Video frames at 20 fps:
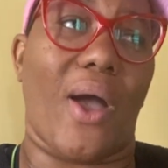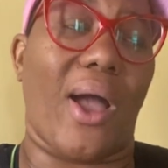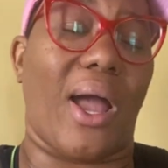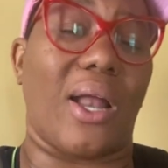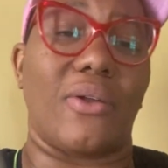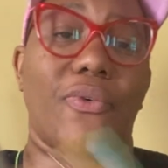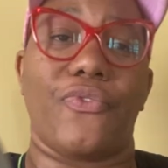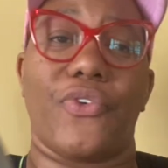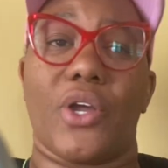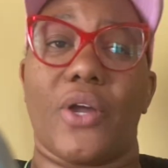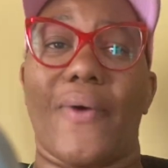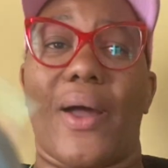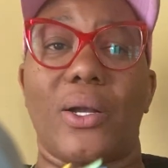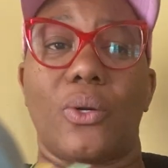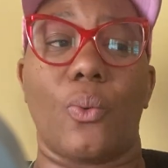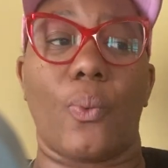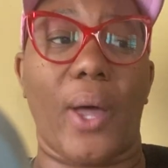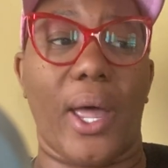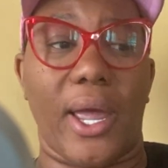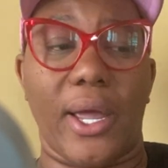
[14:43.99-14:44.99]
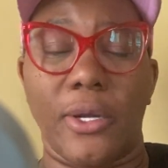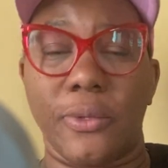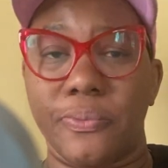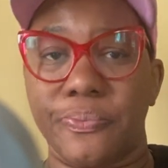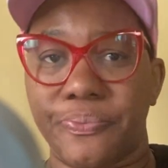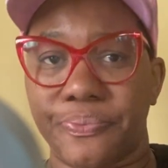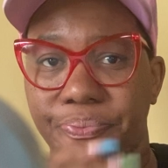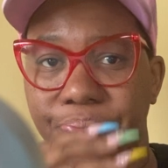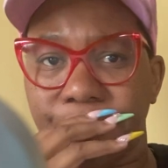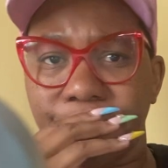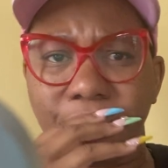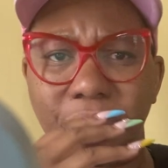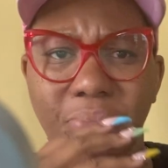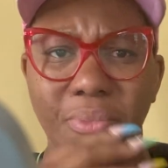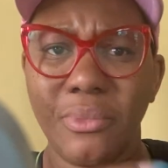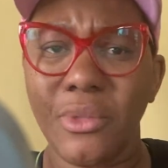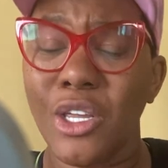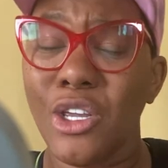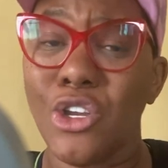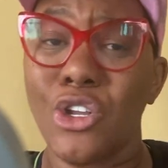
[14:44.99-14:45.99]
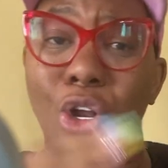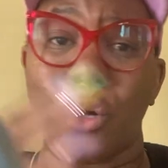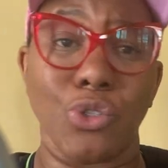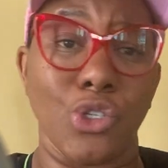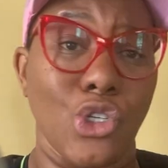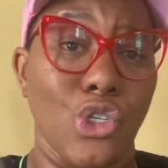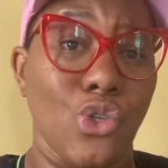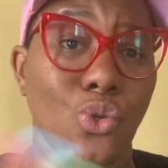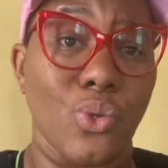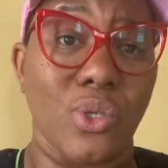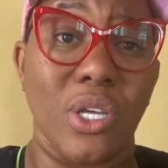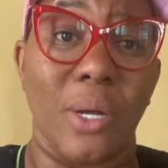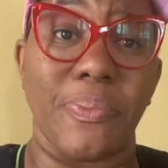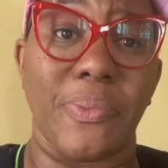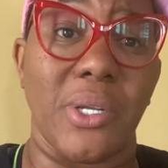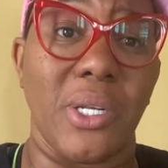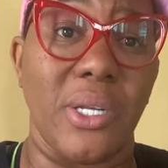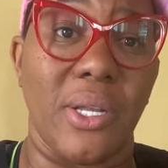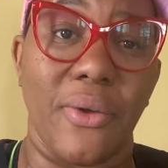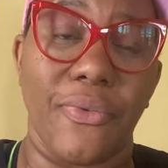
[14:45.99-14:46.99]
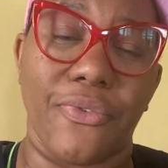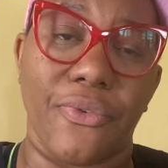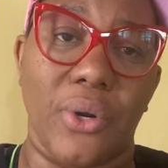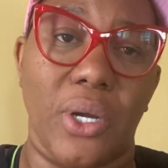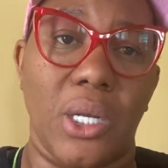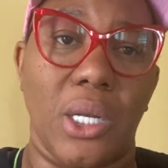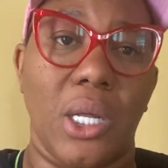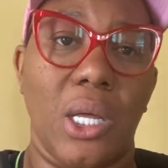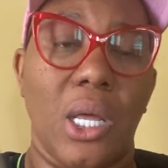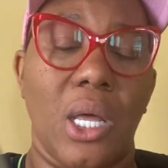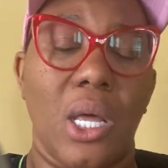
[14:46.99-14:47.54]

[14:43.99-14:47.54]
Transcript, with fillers: I got to figure out a way, you know, to do something different.